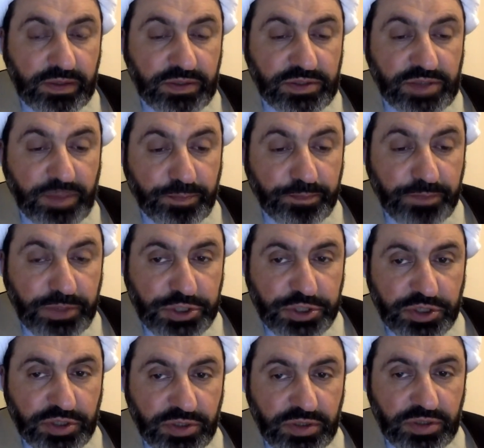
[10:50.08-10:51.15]

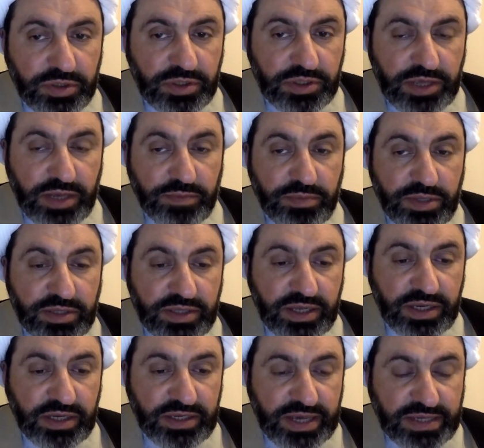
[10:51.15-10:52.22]
submission, can be
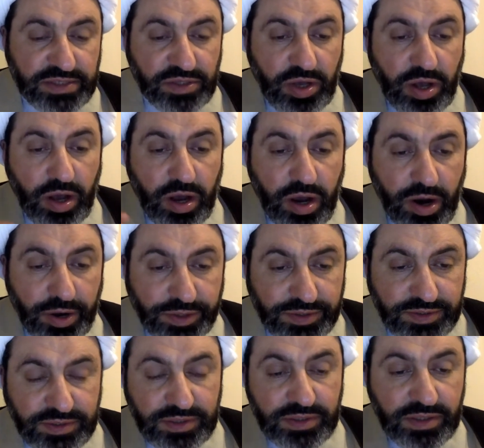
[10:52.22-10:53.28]
taken as
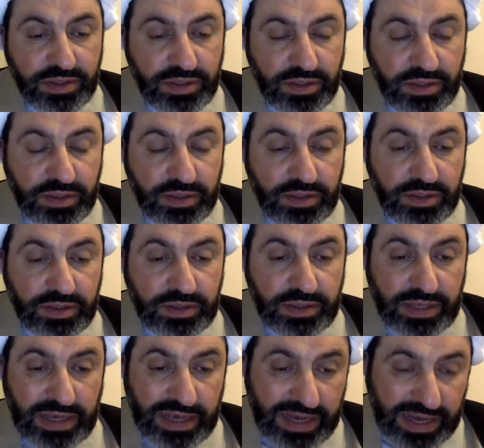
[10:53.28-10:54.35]
heart,
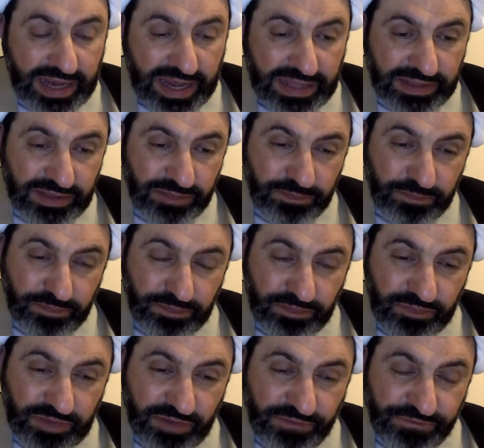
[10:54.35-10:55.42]
and
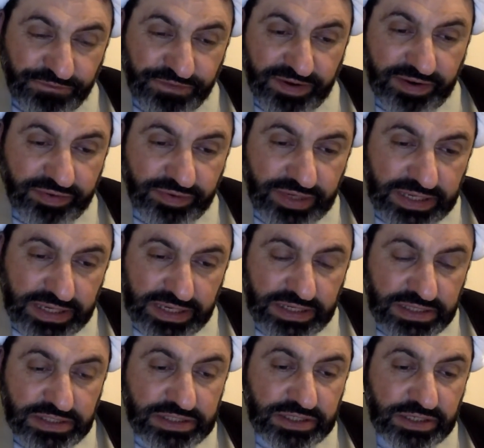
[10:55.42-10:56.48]
the very
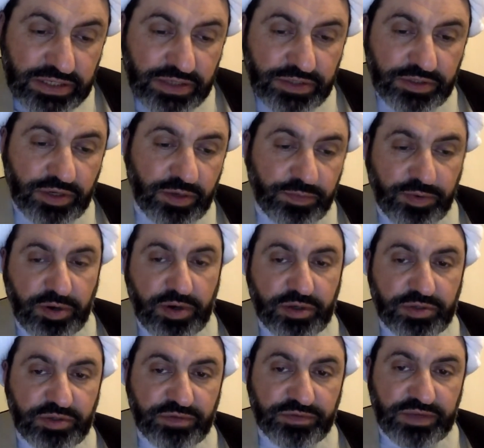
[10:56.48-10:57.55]
internal
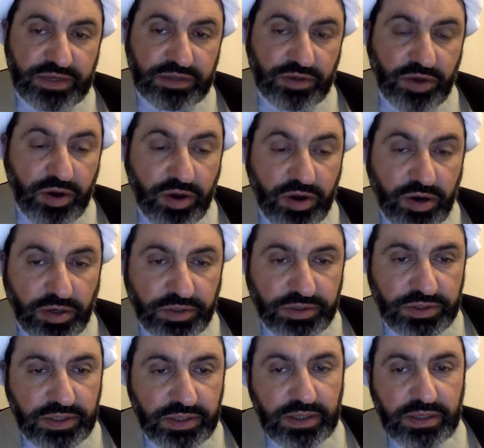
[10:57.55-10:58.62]
part of that heart
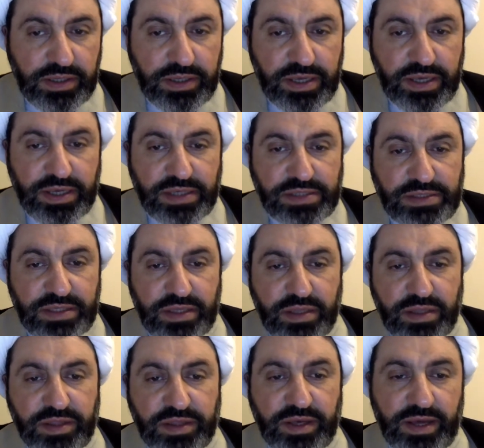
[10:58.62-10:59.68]
is
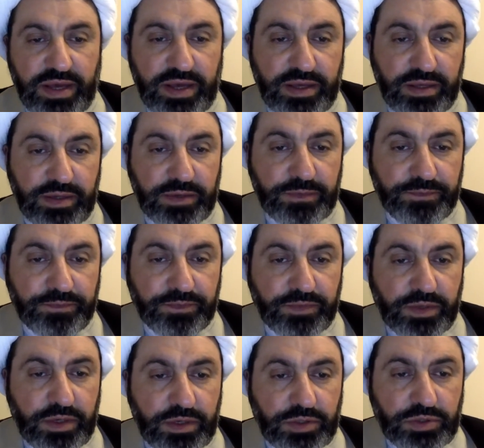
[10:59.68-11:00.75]
thiqah.
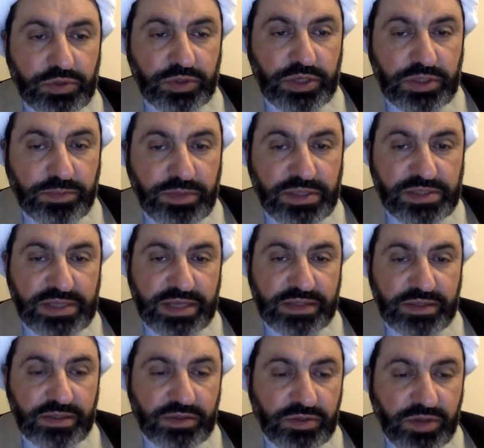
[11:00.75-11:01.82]
So it means
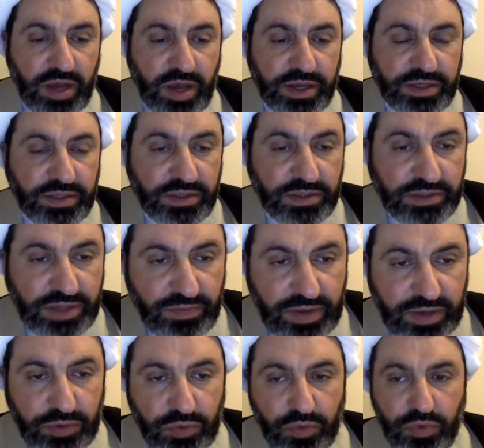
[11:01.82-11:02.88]
that neither
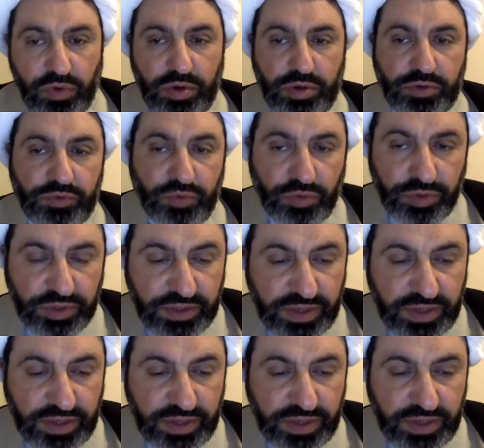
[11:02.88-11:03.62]
tawakkul nor